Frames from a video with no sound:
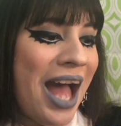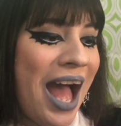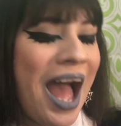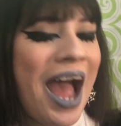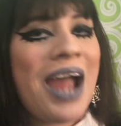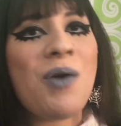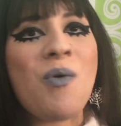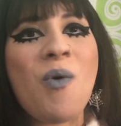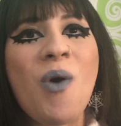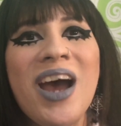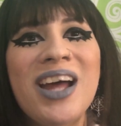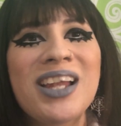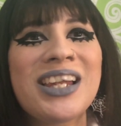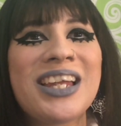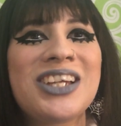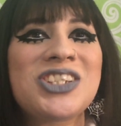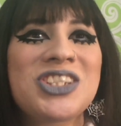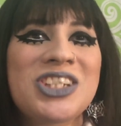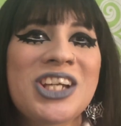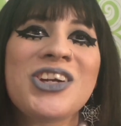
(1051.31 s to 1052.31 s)
I want to
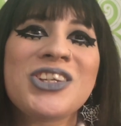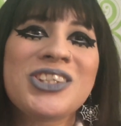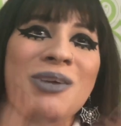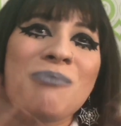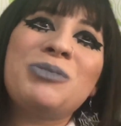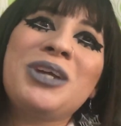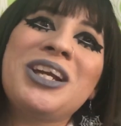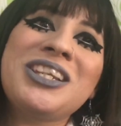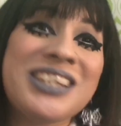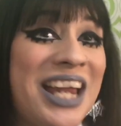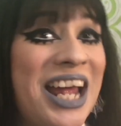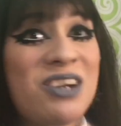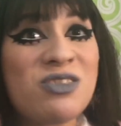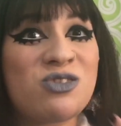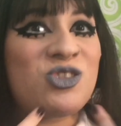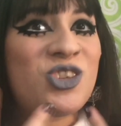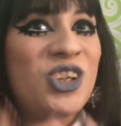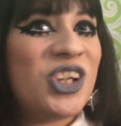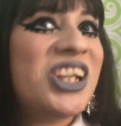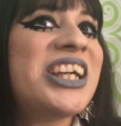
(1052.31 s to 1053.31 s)
like share some things that I'm
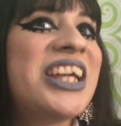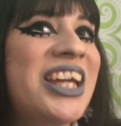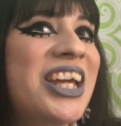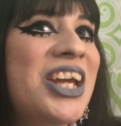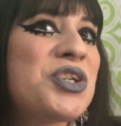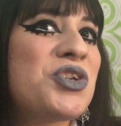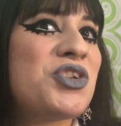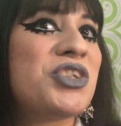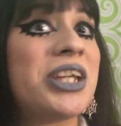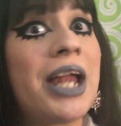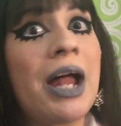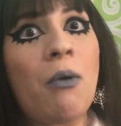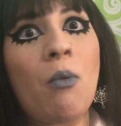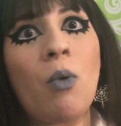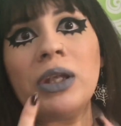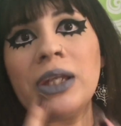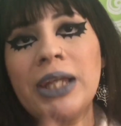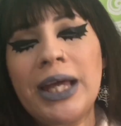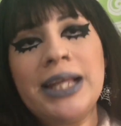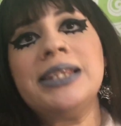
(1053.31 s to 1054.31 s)
really interested in, I
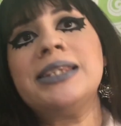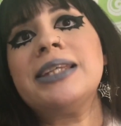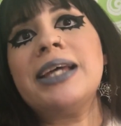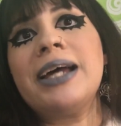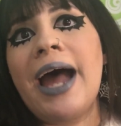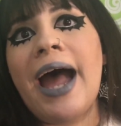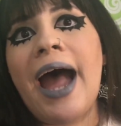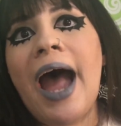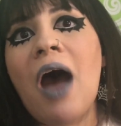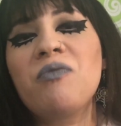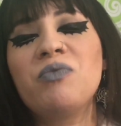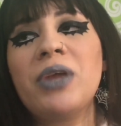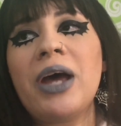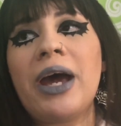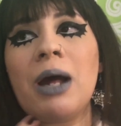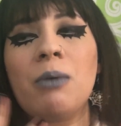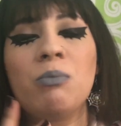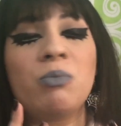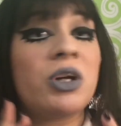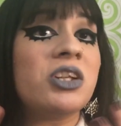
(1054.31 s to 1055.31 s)
would like to have,
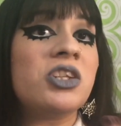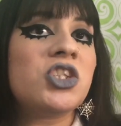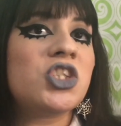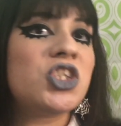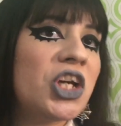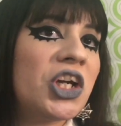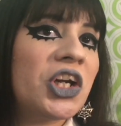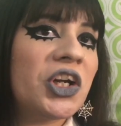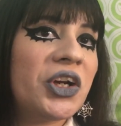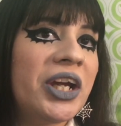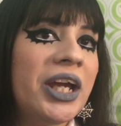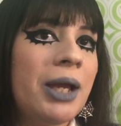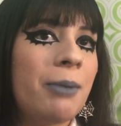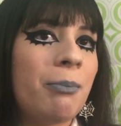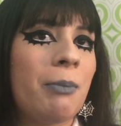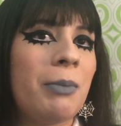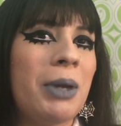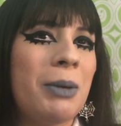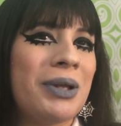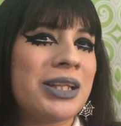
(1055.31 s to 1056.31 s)
that I'm considering,
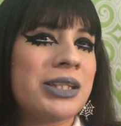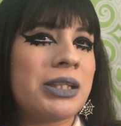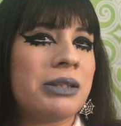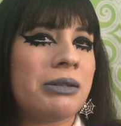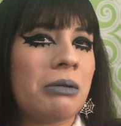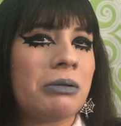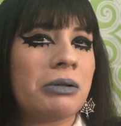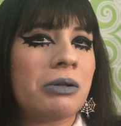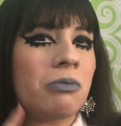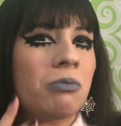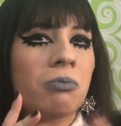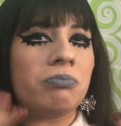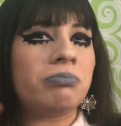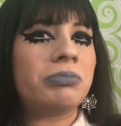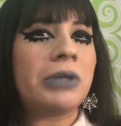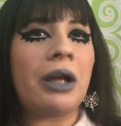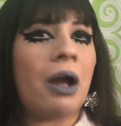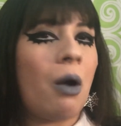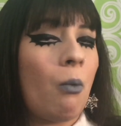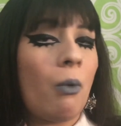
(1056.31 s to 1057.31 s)
but maybe at the same time I don't
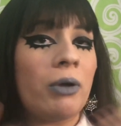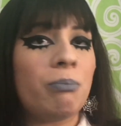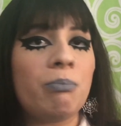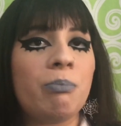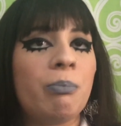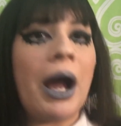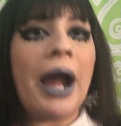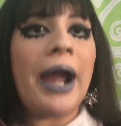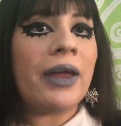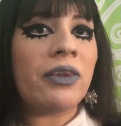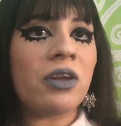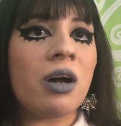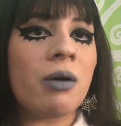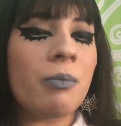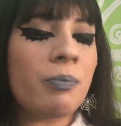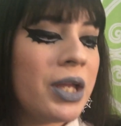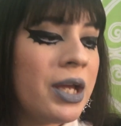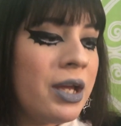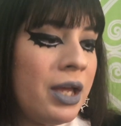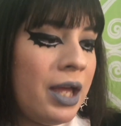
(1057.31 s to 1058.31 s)
think I want to buy them.